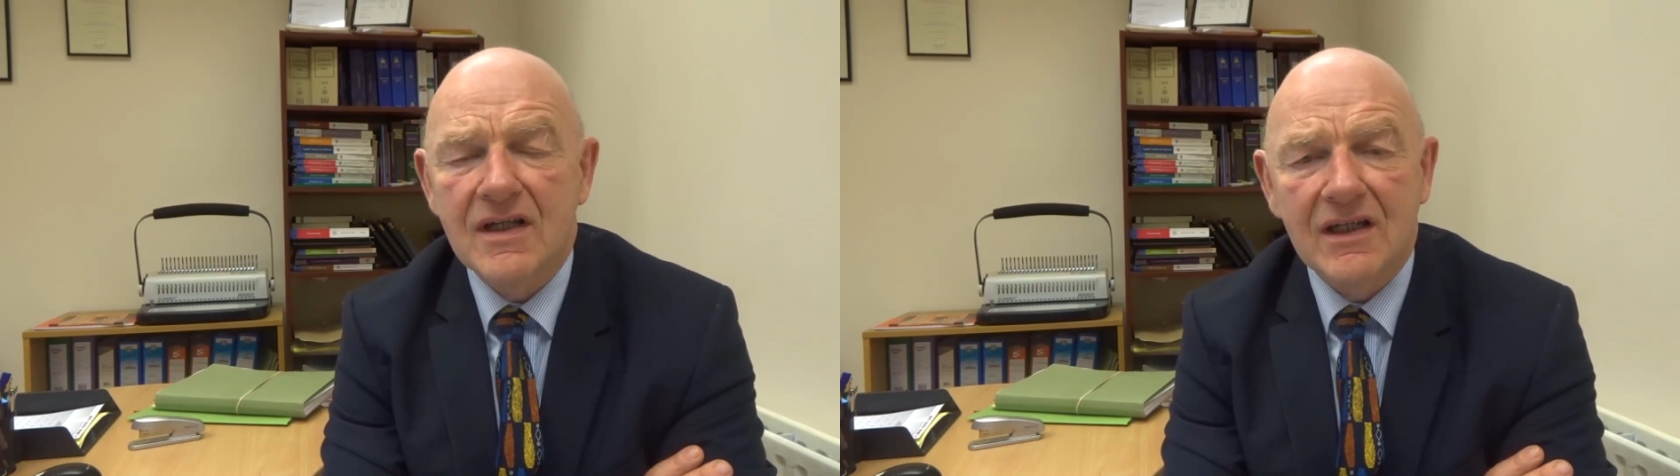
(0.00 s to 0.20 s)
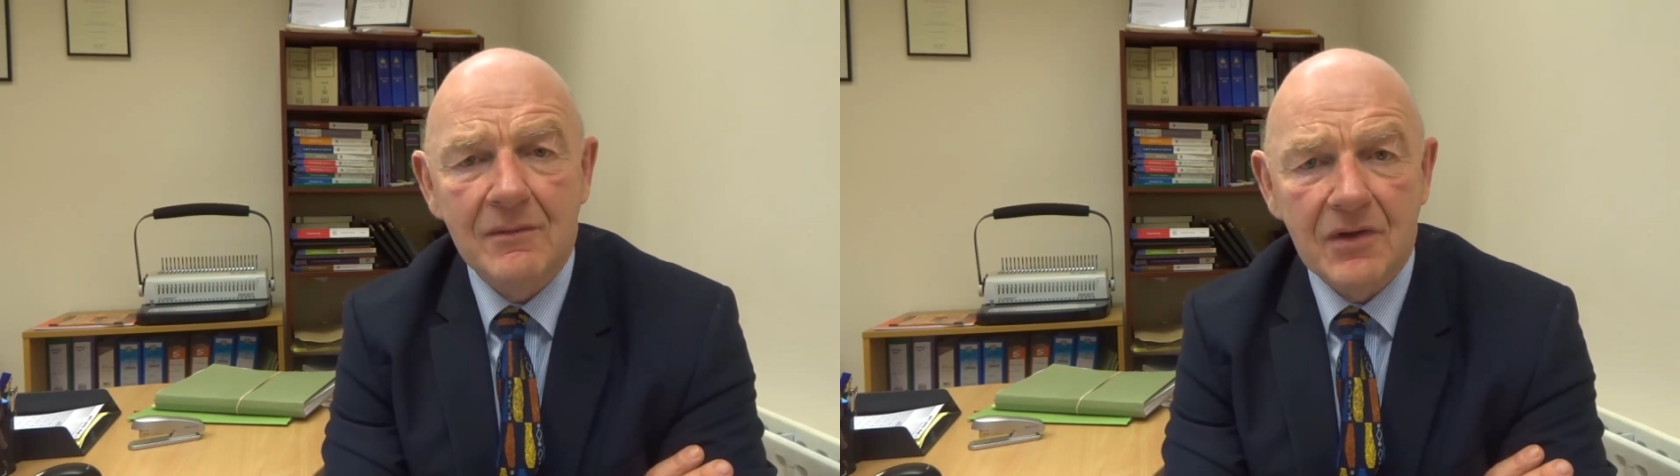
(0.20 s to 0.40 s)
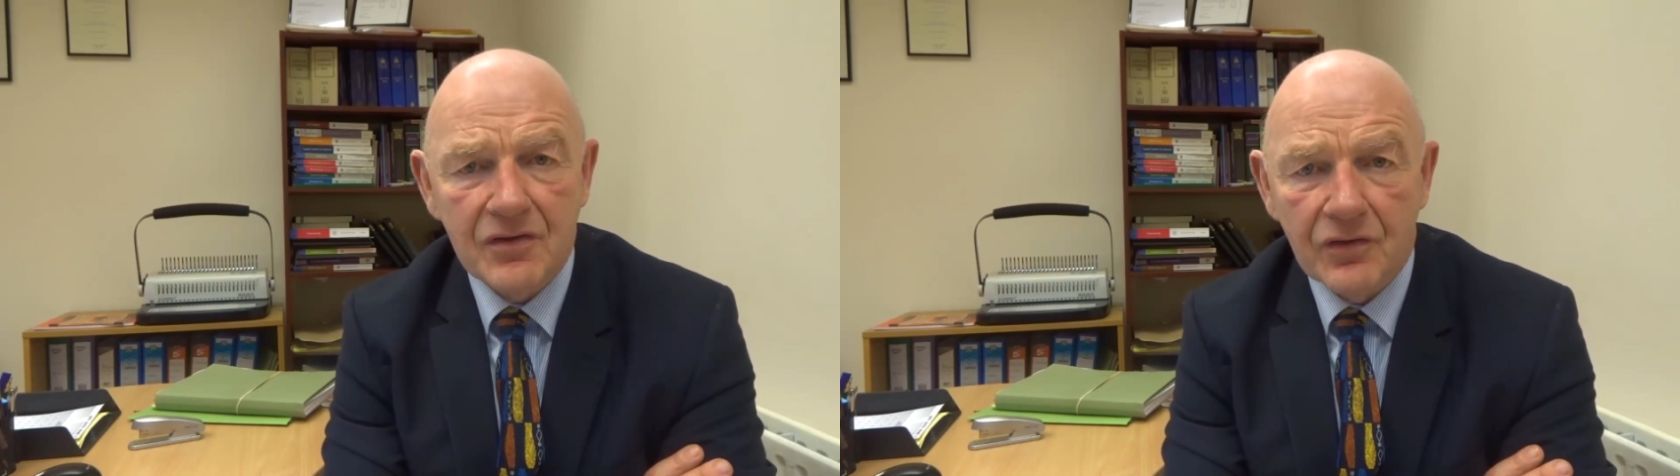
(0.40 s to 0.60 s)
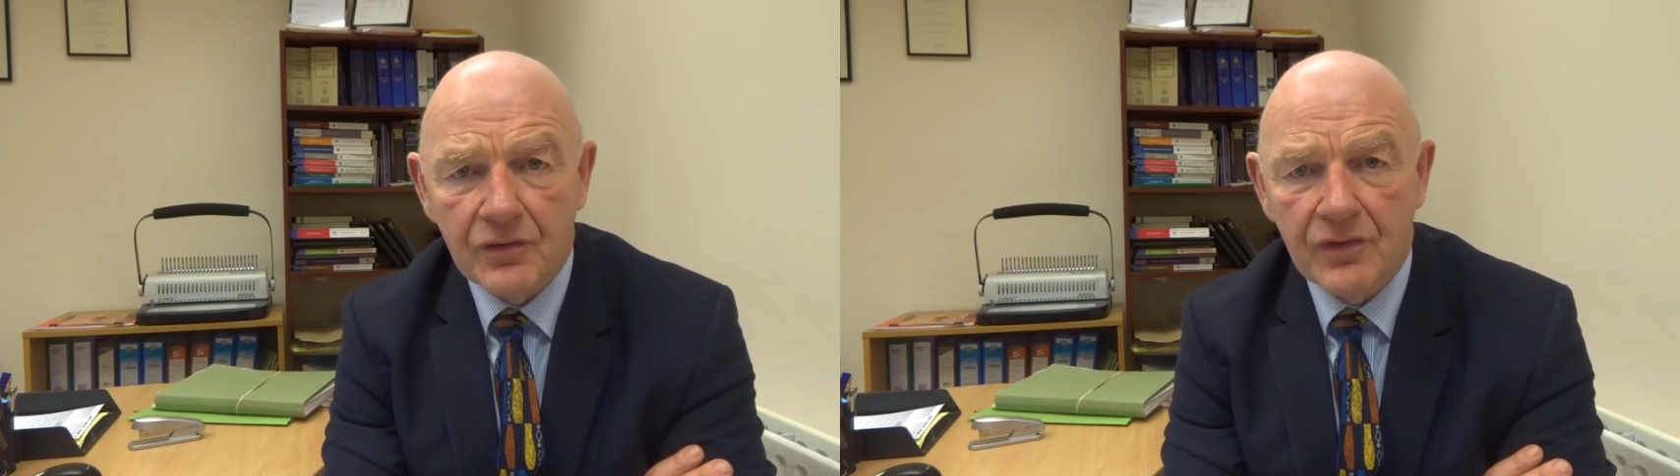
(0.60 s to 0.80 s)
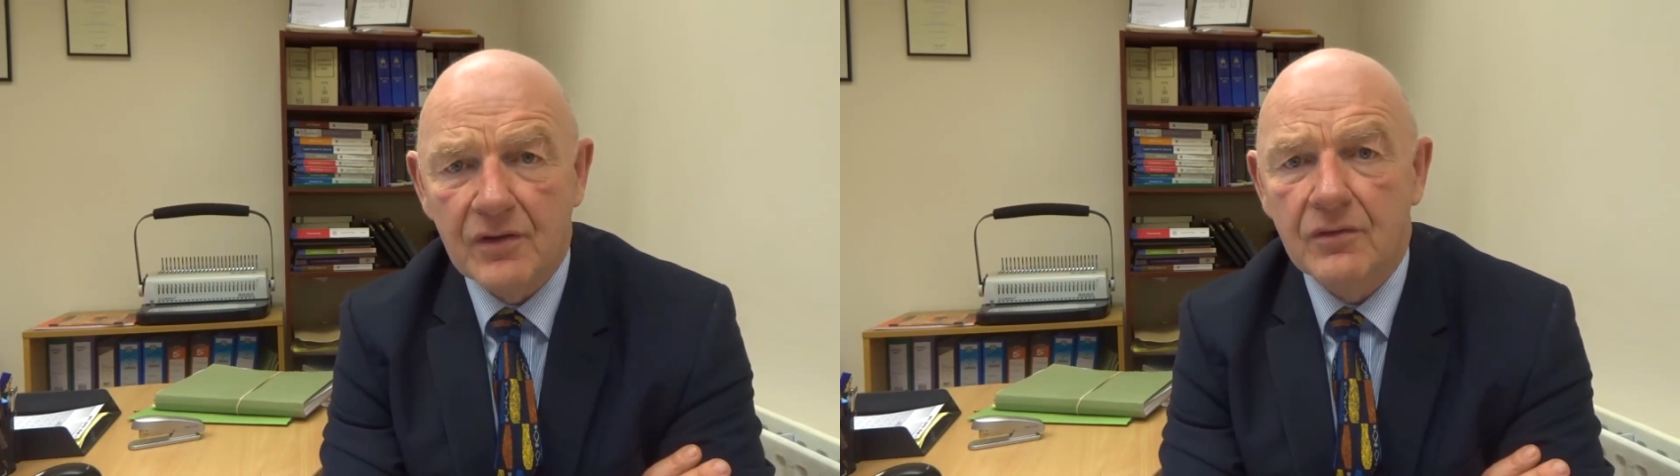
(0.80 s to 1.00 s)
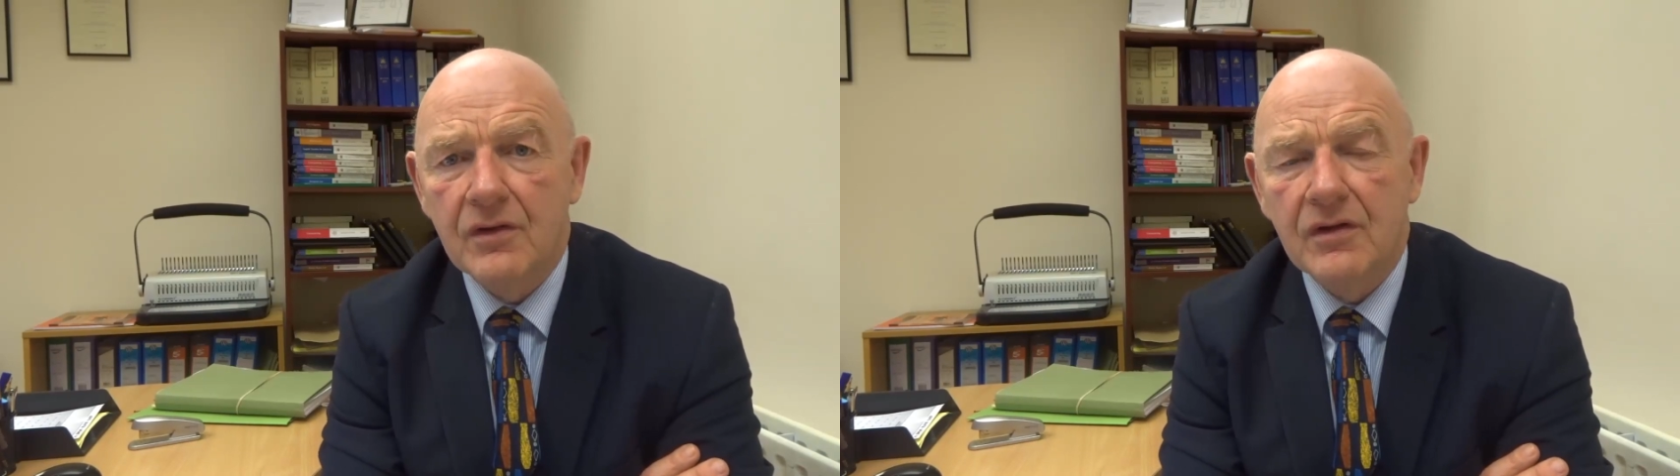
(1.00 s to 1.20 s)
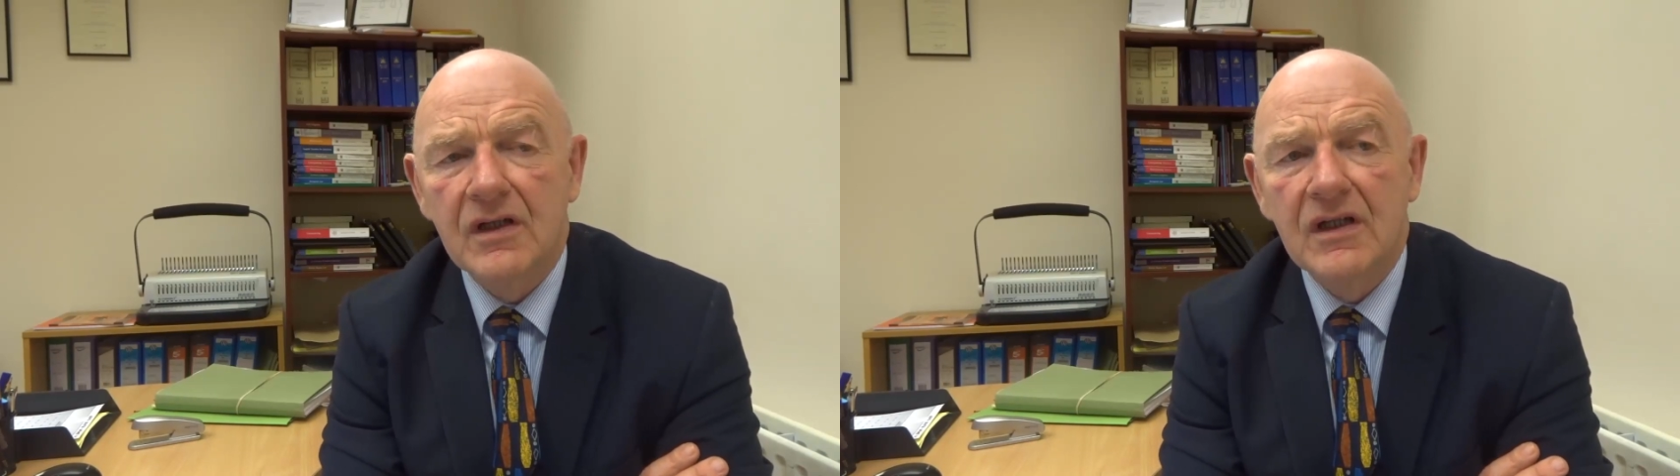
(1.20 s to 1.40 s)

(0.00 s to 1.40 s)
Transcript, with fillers: that can be thrown around